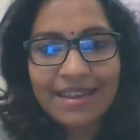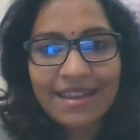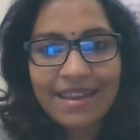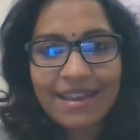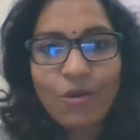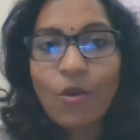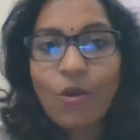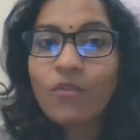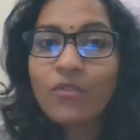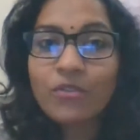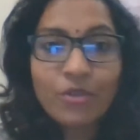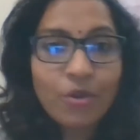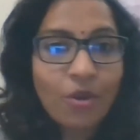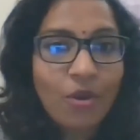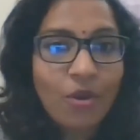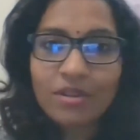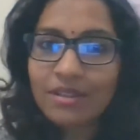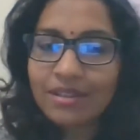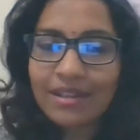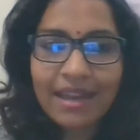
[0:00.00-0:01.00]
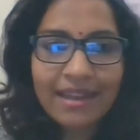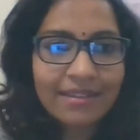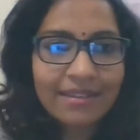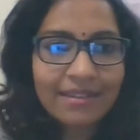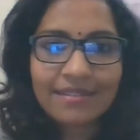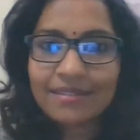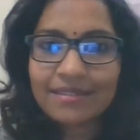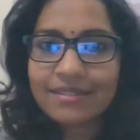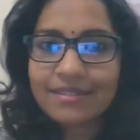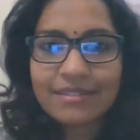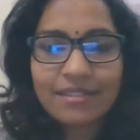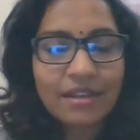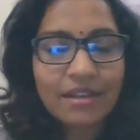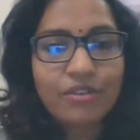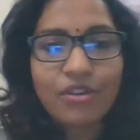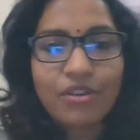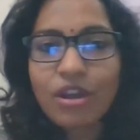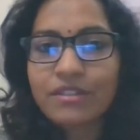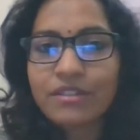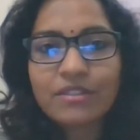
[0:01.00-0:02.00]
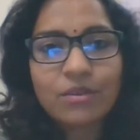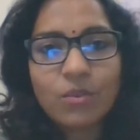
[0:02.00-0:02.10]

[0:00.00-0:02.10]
overall, like it's across the